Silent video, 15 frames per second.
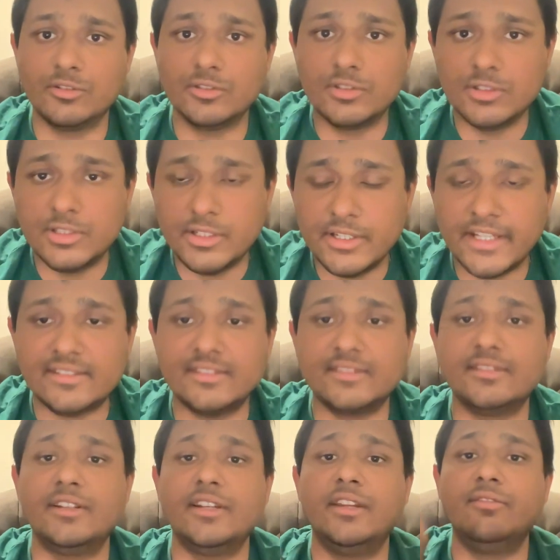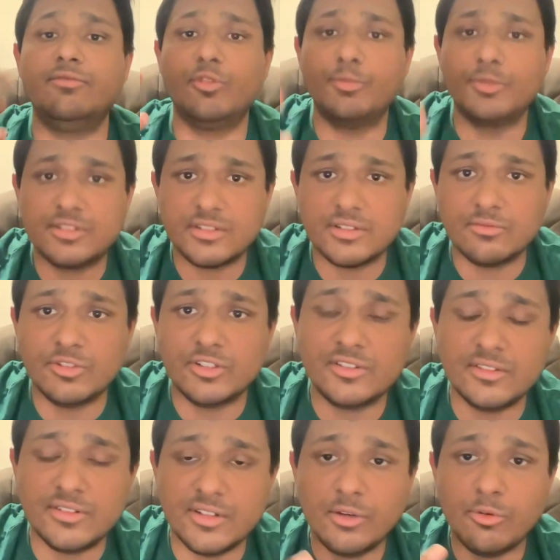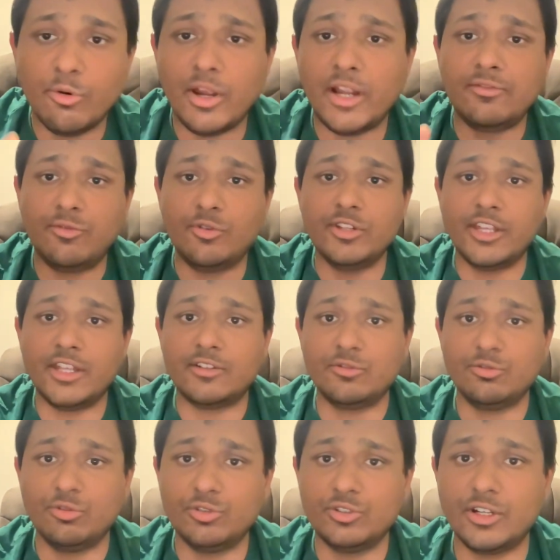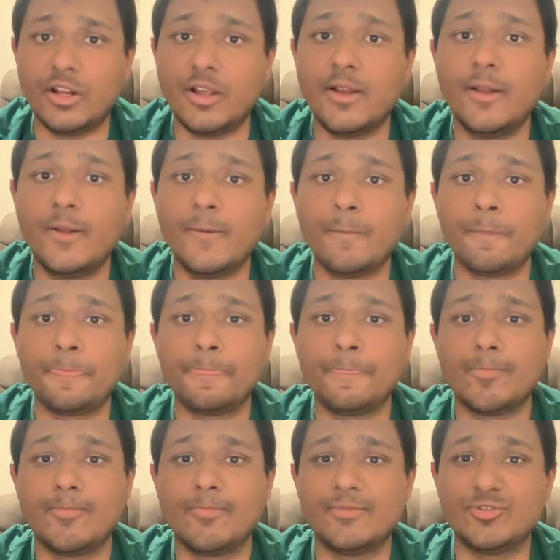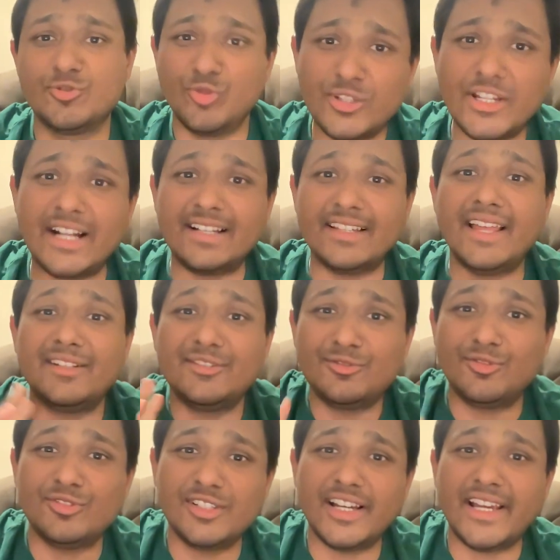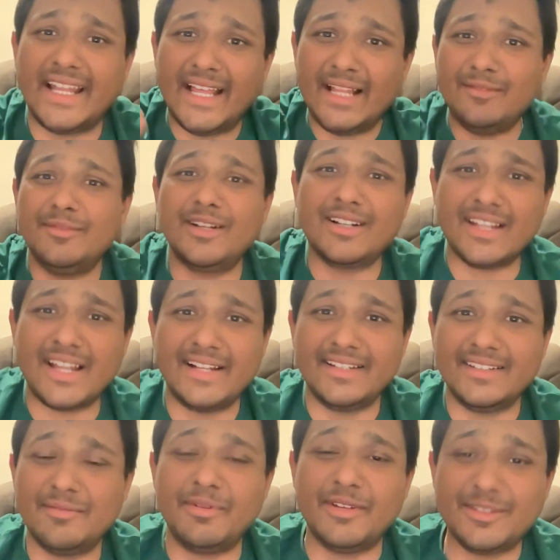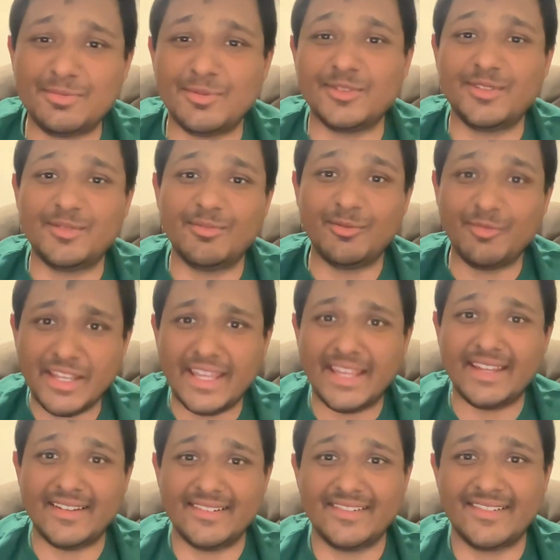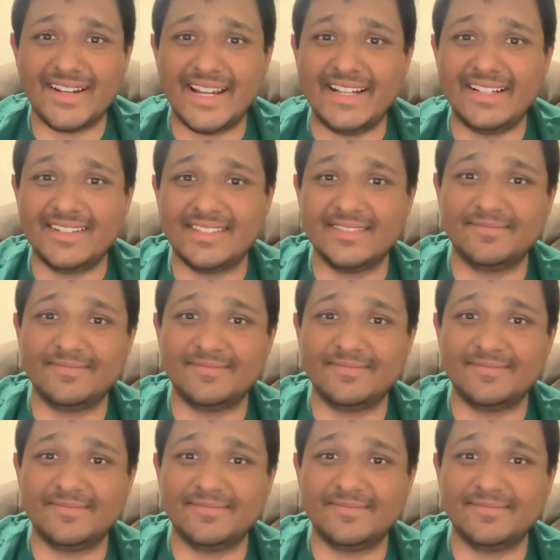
the necessary information which is required for the astrologer, so that the astrologer can help the client in the best possible way, right?